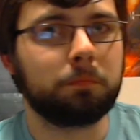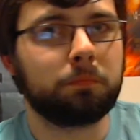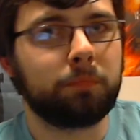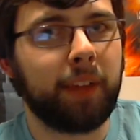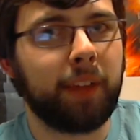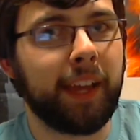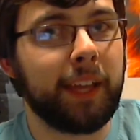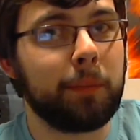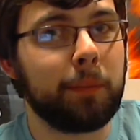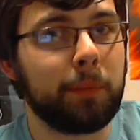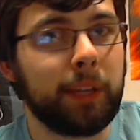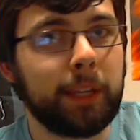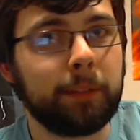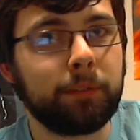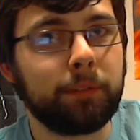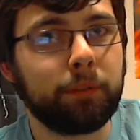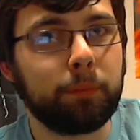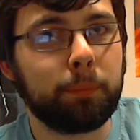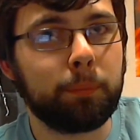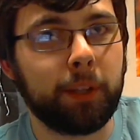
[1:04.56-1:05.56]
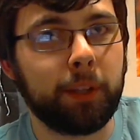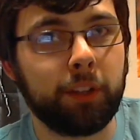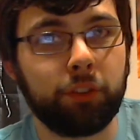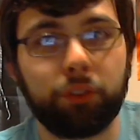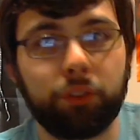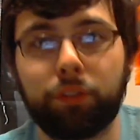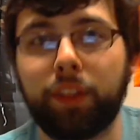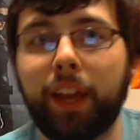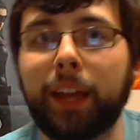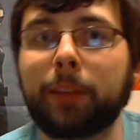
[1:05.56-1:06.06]
hate me because
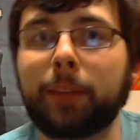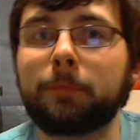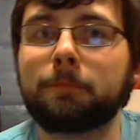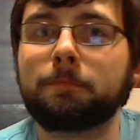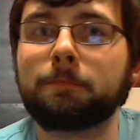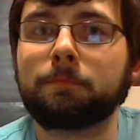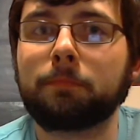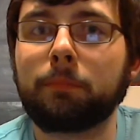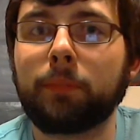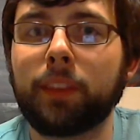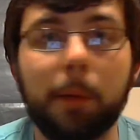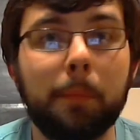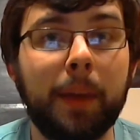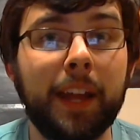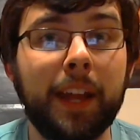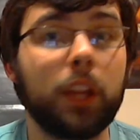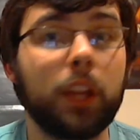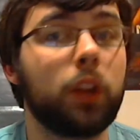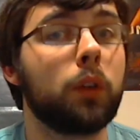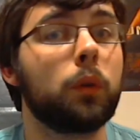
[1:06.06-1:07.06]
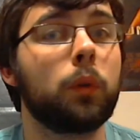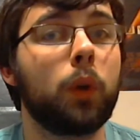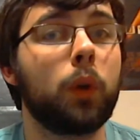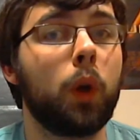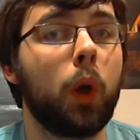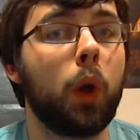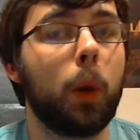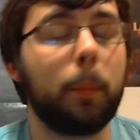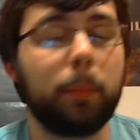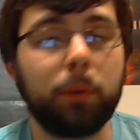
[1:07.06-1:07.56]
of that. Anywho,
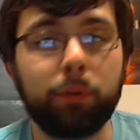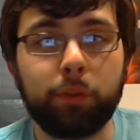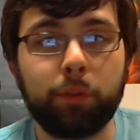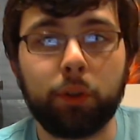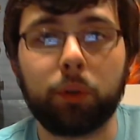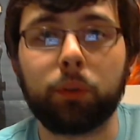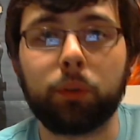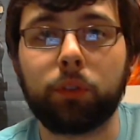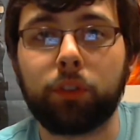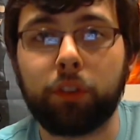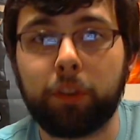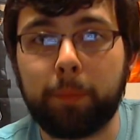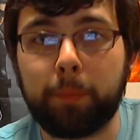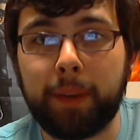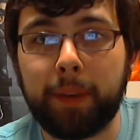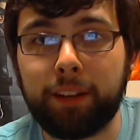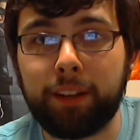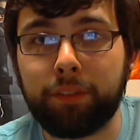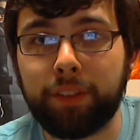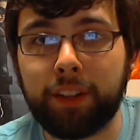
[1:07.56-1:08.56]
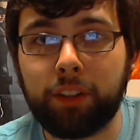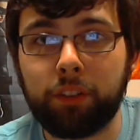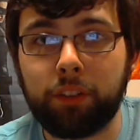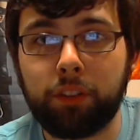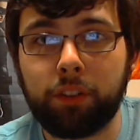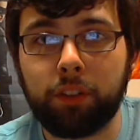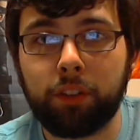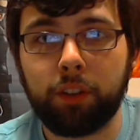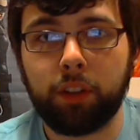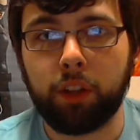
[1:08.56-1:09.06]
moving on to the main
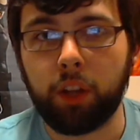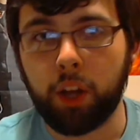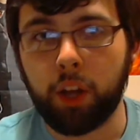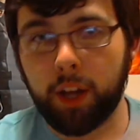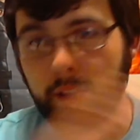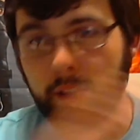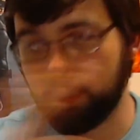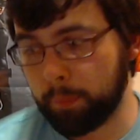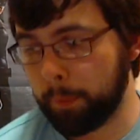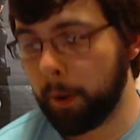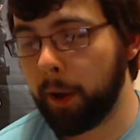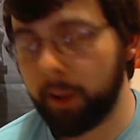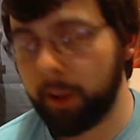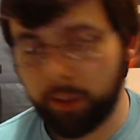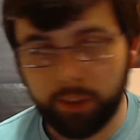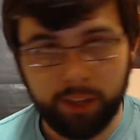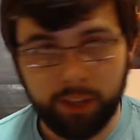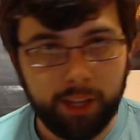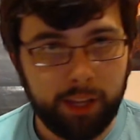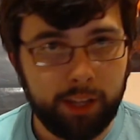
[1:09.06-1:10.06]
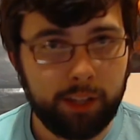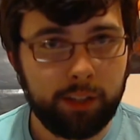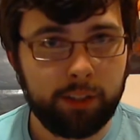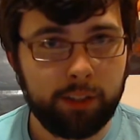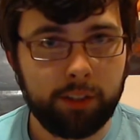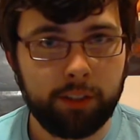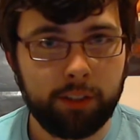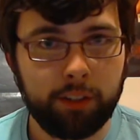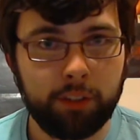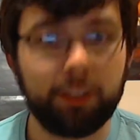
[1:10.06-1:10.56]
event. I have a pile here,
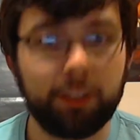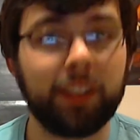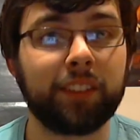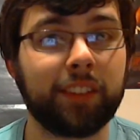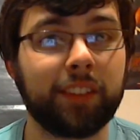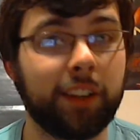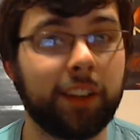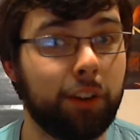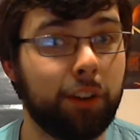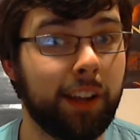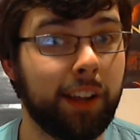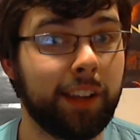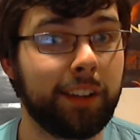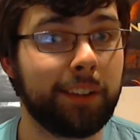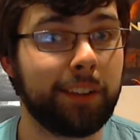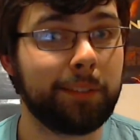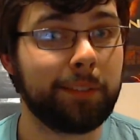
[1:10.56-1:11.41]
so let's get cracking.